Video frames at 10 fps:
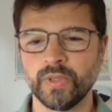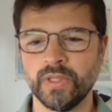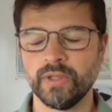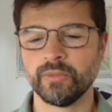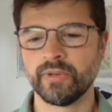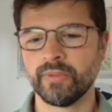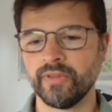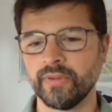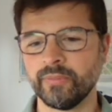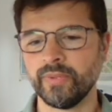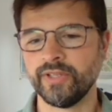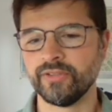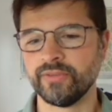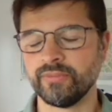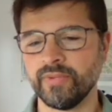was wondering whether we
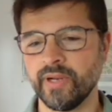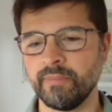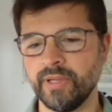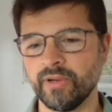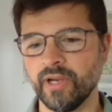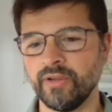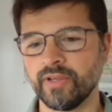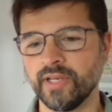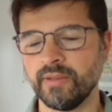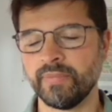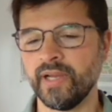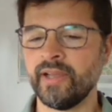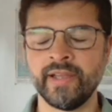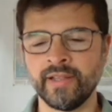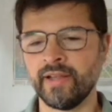should run a build locally, but
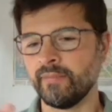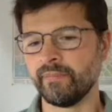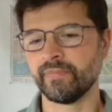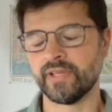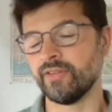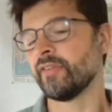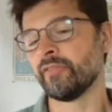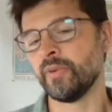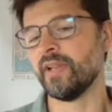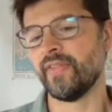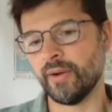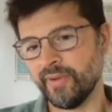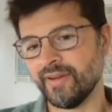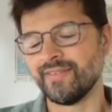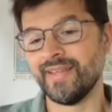because if we did that,
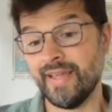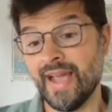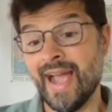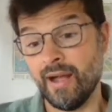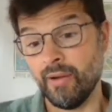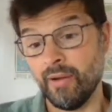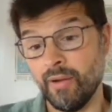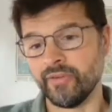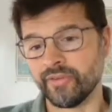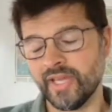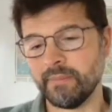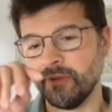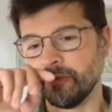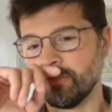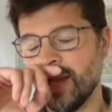we could see how the files get
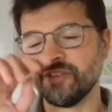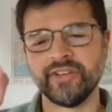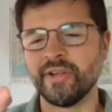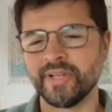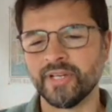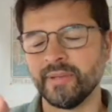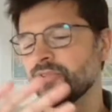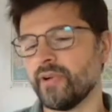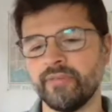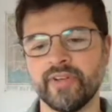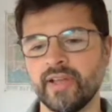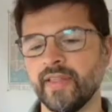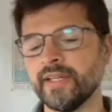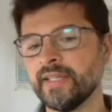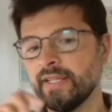moved around. Actually, no, we can't. Sorry, forget
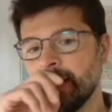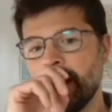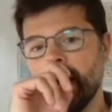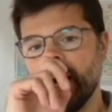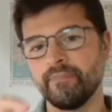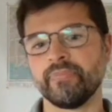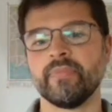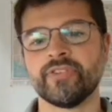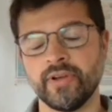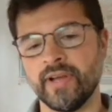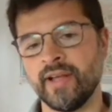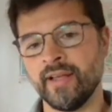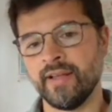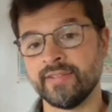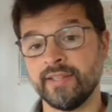that. So
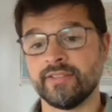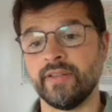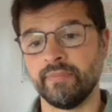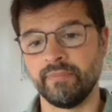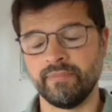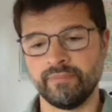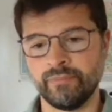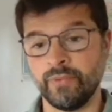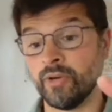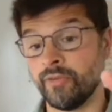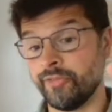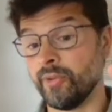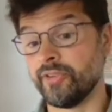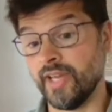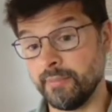essentially, we've got
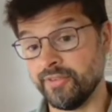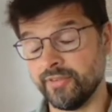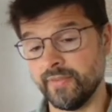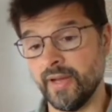4 steps.